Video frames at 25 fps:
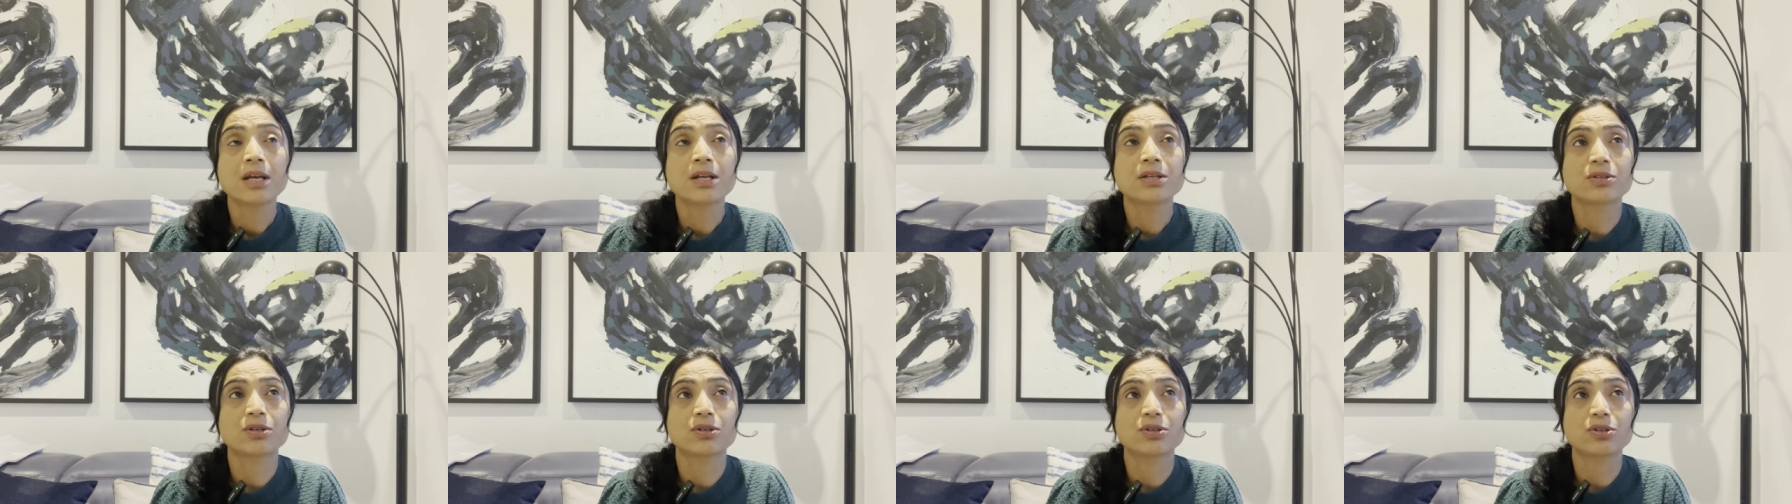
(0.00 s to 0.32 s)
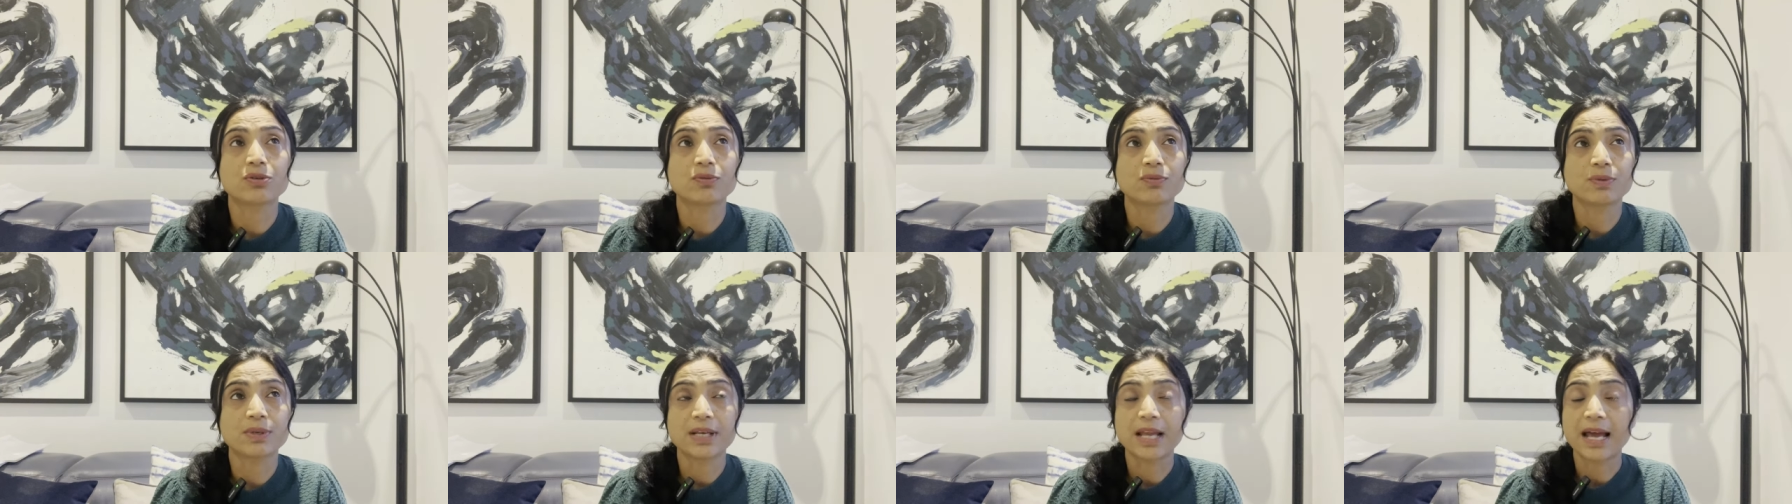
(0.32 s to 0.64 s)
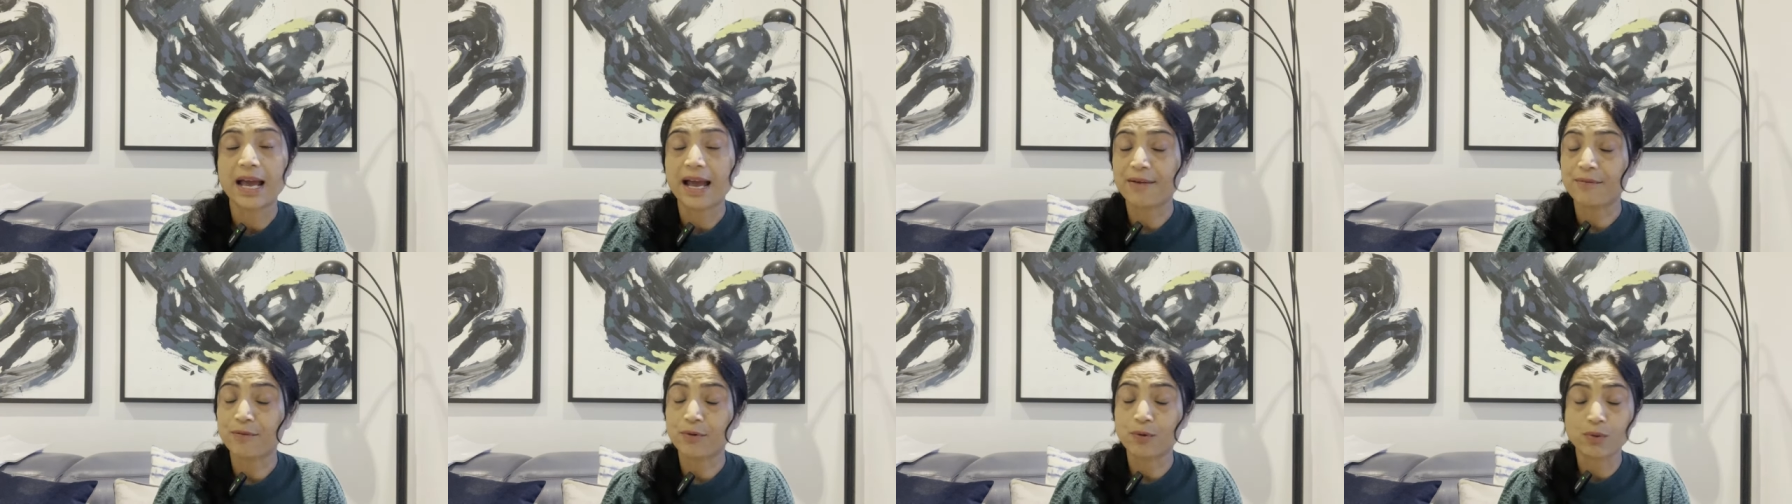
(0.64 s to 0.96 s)
so you will
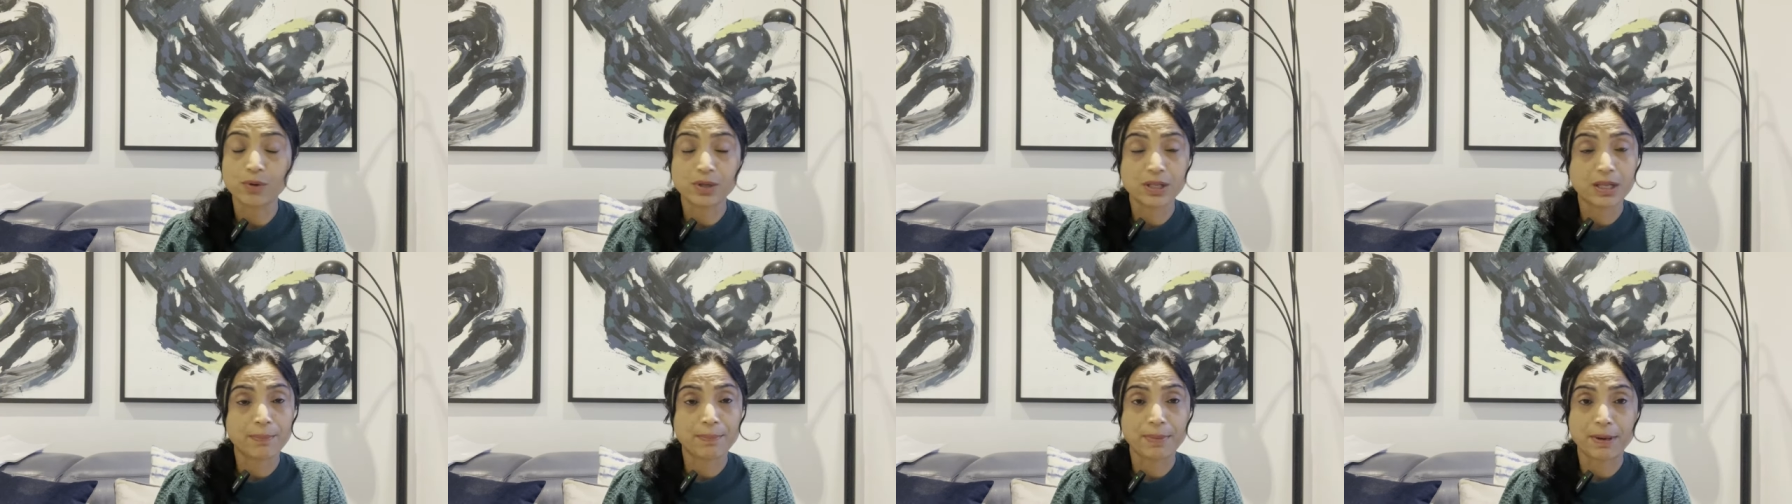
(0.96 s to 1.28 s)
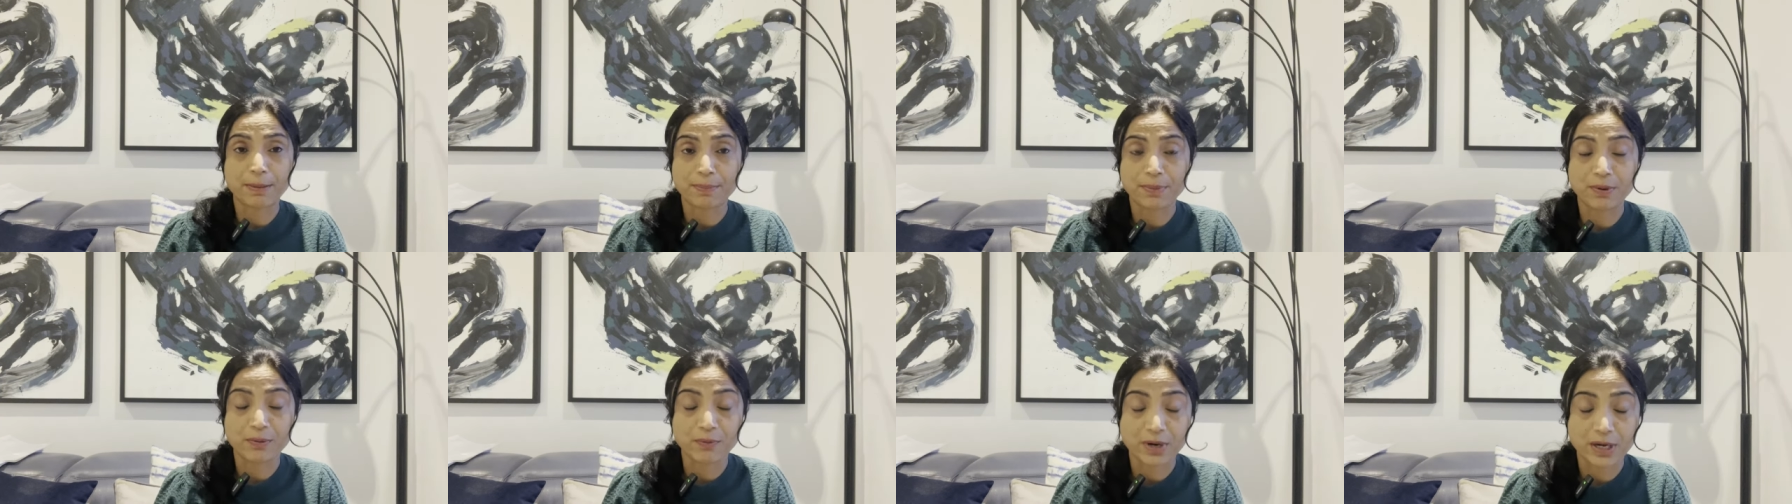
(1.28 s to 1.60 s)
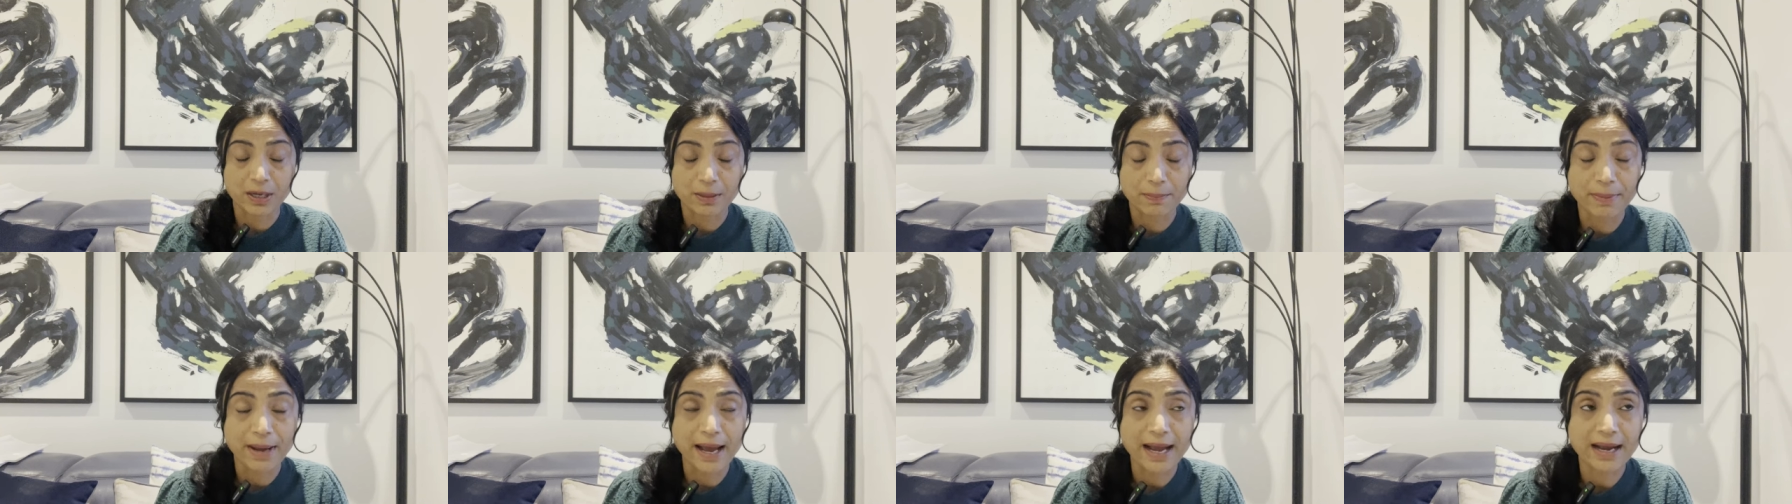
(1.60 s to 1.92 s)
have all the
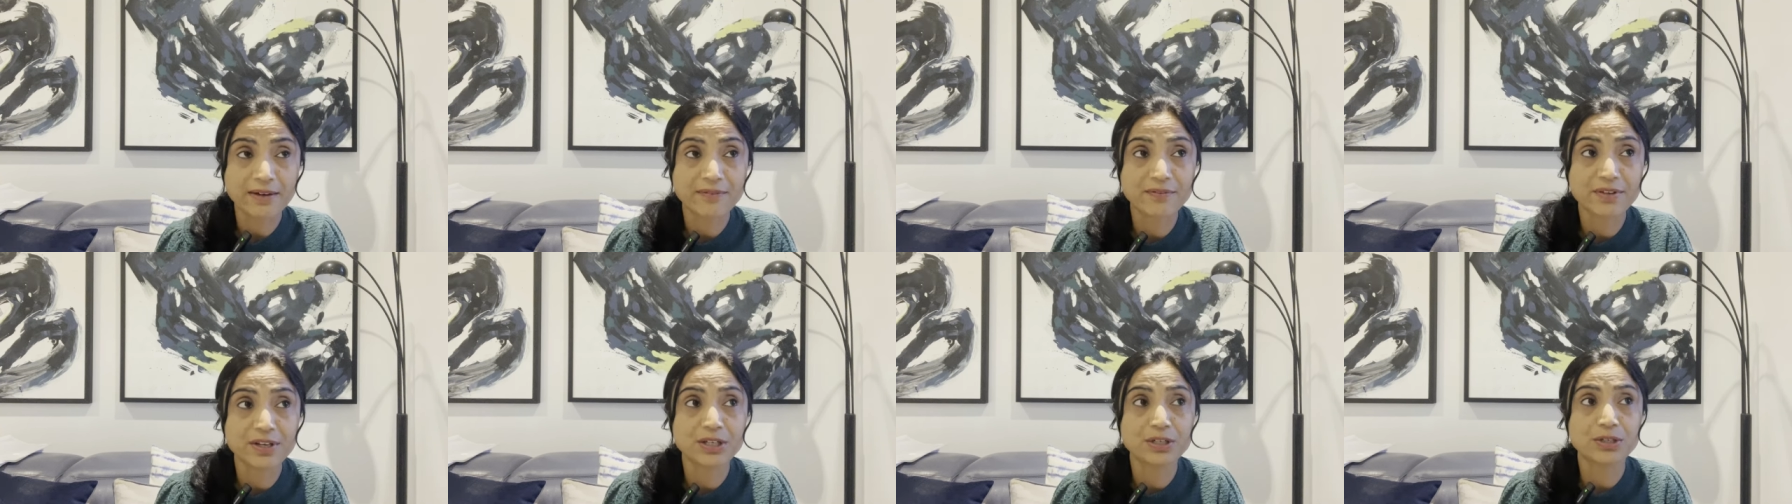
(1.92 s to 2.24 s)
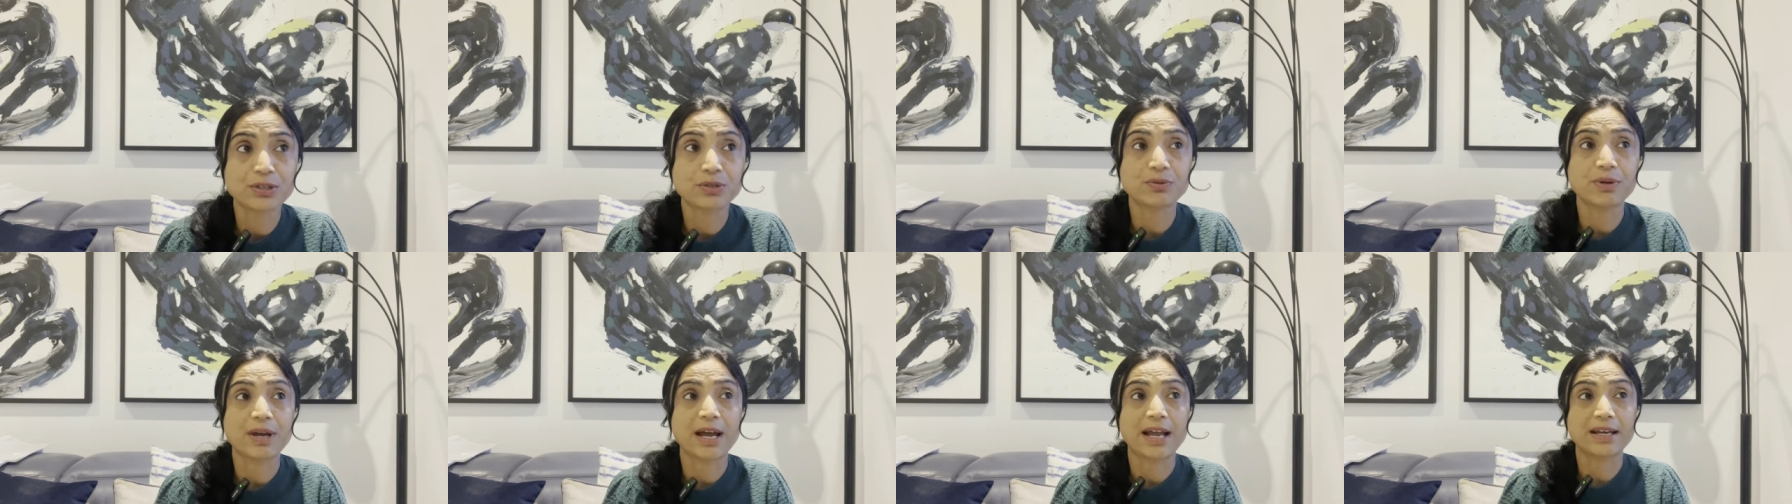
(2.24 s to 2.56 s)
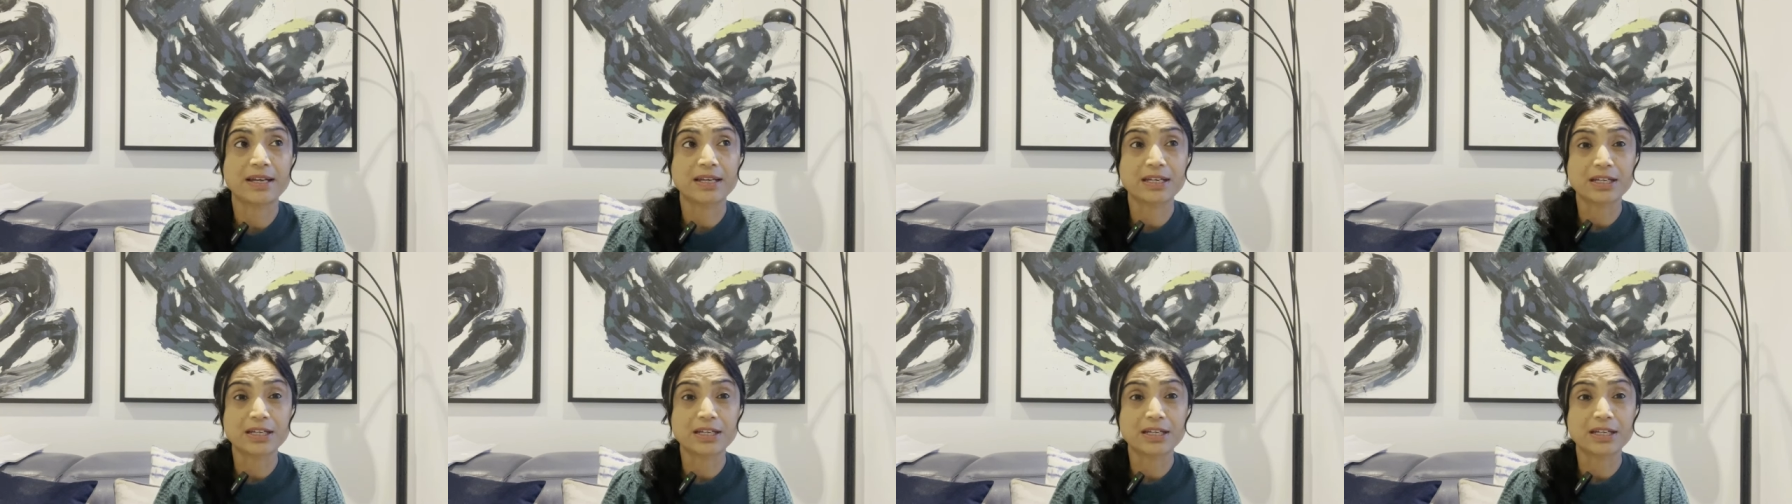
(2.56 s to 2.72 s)
paperwork back with you and